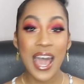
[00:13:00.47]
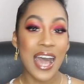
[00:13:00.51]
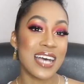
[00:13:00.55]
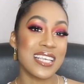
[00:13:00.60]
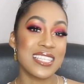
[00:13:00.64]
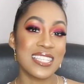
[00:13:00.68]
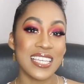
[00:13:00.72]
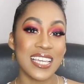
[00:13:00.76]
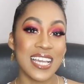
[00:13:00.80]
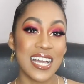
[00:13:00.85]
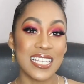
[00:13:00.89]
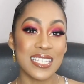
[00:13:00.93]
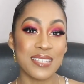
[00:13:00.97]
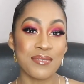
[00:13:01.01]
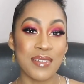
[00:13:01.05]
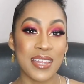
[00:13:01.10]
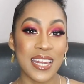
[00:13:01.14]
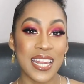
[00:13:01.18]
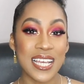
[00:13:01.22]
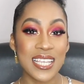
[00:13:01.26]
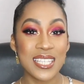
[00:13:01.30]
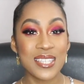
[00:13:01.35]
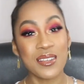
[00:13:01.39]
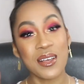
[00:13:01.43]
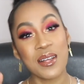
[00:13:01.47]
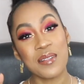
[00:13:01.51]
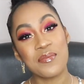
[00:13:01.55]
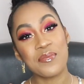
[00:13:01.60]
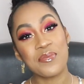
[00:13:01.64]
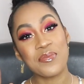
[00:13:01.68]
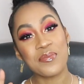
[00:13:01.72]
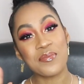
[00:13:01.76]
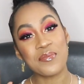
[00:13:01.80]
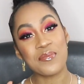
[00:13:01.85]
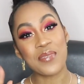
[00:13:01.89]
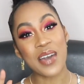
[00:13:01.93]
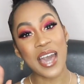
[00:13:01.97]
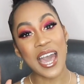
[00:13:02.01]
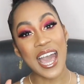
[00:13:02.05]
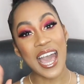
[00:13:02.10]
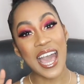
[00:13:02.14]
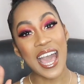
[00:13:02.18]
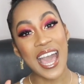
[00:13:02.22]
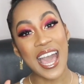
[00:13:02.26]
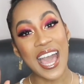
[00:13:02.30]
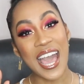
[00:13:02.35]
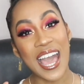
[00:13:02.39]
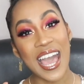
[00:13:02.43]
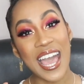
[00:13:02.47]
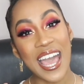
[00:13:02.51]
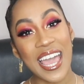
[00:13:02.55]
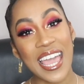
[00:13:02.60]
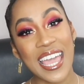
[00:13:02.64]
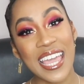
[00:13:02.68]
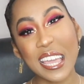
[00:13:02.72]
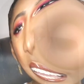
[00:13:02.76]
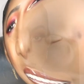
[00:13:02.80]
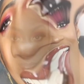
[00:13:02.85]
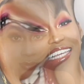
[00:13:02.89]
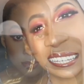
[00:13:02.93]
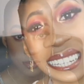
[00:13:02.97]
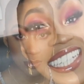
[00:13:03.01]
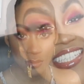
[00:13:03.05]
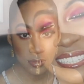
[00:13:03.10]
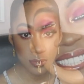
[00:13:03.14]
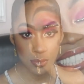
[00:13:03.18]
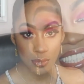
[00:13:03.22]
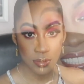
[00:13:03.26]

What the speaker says: I'll see you guys in my next one. Bye.